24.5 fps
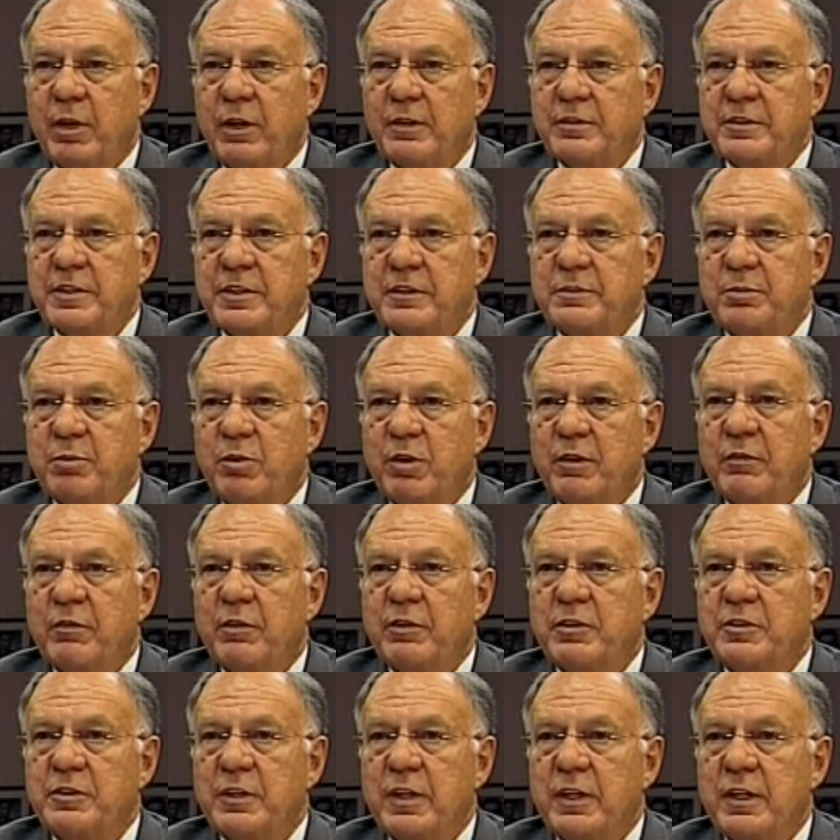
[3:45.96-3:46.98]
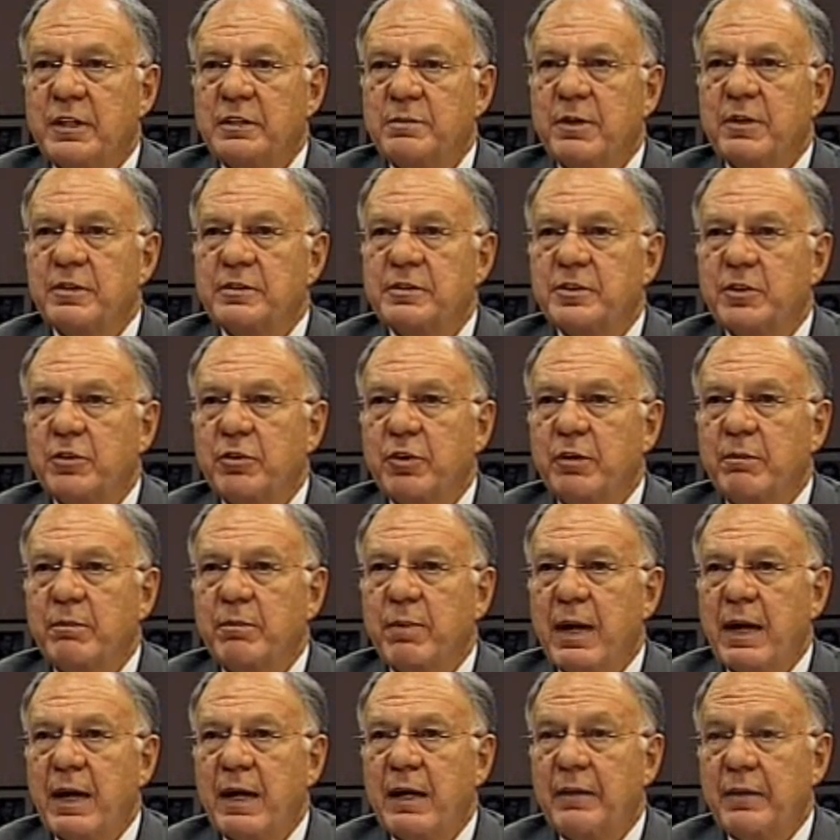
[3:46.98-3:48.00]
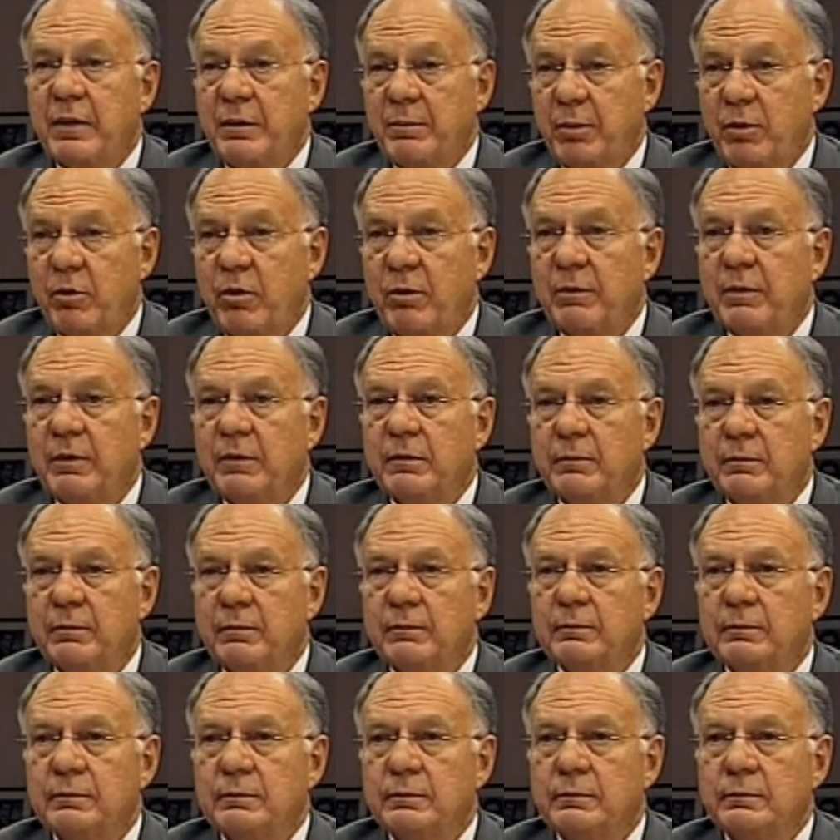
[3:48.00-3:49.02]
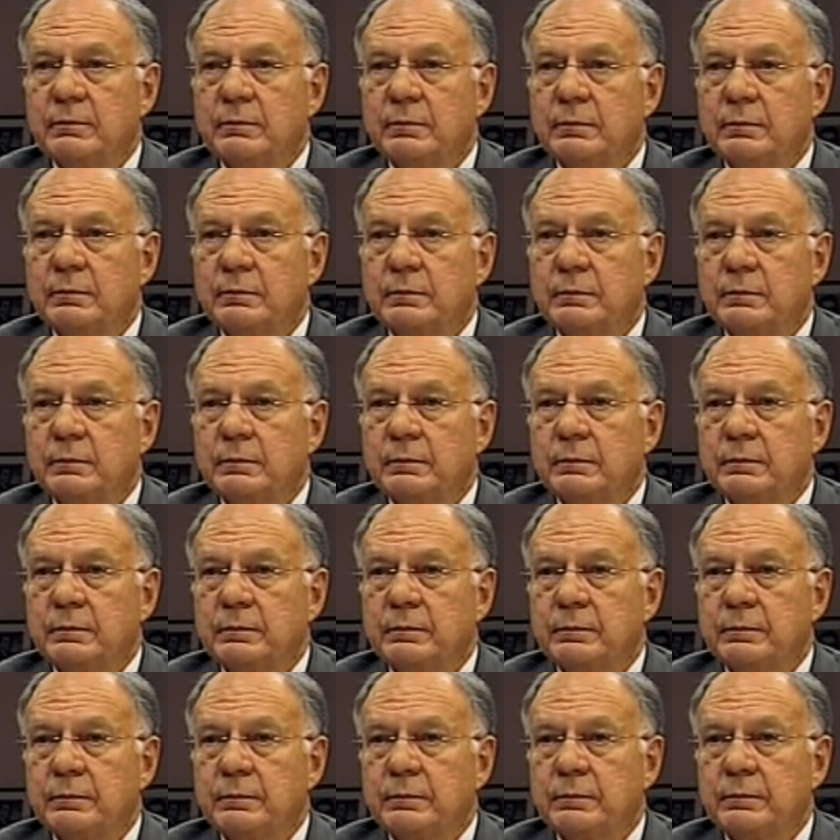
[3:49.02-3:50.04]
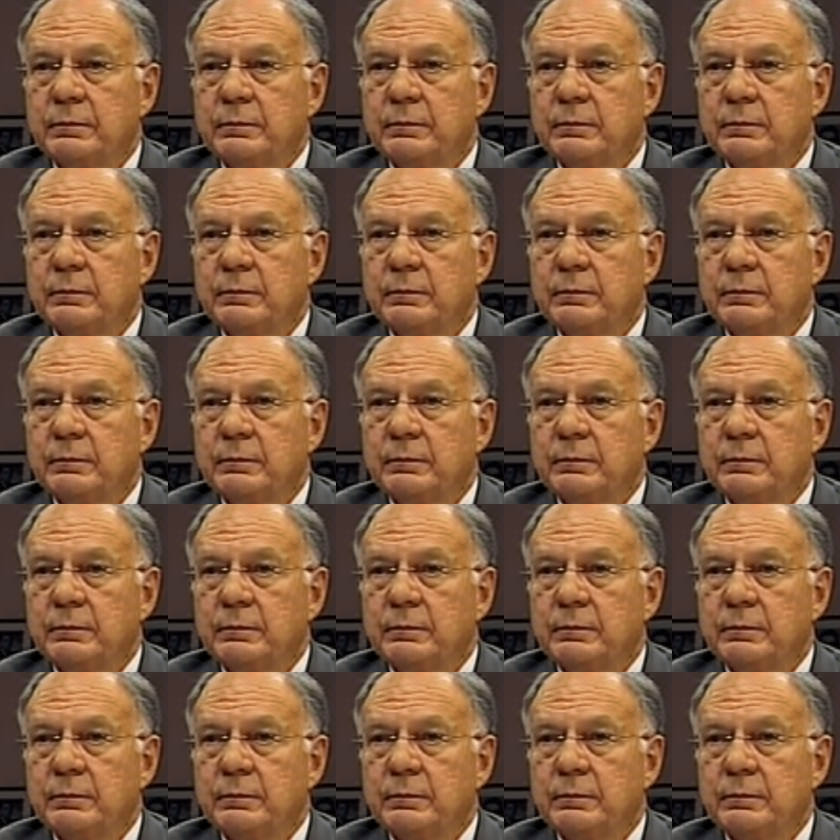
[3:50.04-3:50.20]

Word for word: process privilege that has been asserted by the department. All right. In a magazine